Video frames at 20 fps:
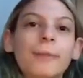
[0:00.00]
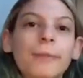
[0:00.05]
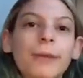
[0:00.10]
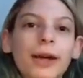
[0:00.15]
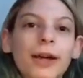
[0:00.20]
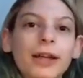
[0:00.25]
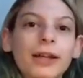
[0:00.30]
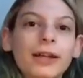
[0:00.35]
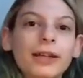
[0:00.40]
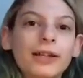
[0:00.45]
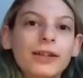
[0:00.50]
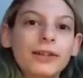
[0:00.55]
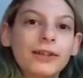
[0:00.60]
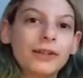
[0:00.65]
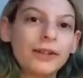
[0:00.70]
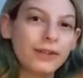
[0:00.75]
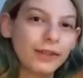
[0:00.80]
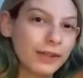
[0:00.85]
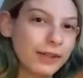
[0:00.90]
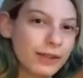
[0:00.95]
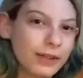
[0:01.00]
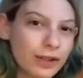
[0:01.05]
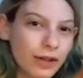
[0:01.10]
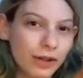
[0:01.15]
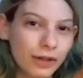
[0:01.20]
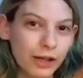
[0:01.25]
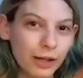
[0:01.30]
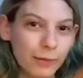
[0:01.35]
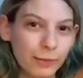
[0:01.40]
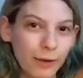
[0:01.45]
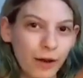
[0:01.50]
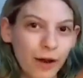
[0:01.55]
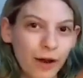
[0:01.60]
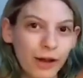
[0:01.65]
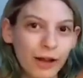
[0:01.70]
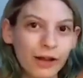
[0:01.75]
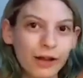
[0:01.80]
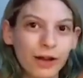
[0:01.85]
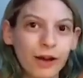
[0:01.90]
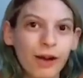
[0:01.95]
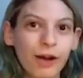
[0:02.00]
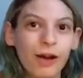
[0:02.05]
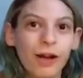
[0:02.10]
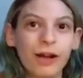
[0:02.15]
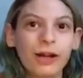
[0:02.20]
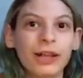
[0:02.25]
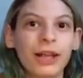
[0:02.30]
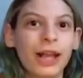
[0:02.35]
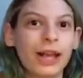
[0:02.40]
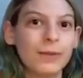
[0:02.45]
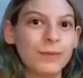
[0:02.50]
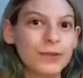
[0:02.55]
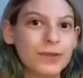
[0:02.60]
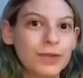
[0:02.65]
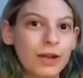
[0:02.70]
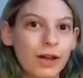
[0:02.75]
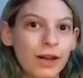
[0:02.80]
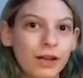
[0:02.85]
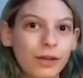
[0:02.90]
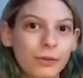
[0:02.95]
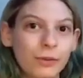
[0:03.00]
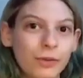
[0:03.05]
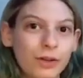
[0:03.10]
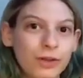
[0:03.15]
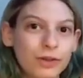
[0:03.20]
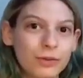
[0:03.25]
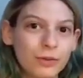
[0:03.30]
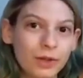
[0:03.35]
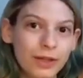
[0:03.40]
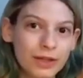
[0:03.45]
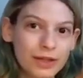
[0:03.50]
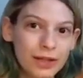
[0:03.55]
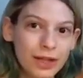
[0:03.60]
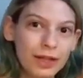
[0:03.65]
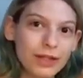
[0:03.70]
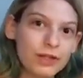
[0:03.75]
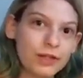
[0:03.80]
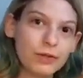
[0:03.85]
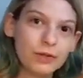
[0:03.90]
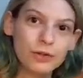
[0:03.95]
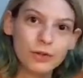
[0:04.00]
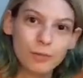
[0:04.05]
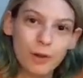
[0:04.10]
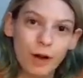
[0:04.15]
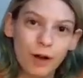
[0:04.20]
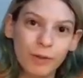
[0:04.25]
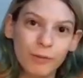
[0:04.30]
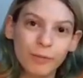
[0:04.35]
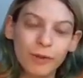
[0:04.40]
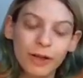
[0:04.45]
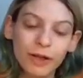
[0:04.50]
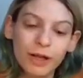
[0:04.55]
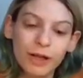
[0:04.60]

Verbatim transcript: But the leotard I bought on Amazon was one size too small.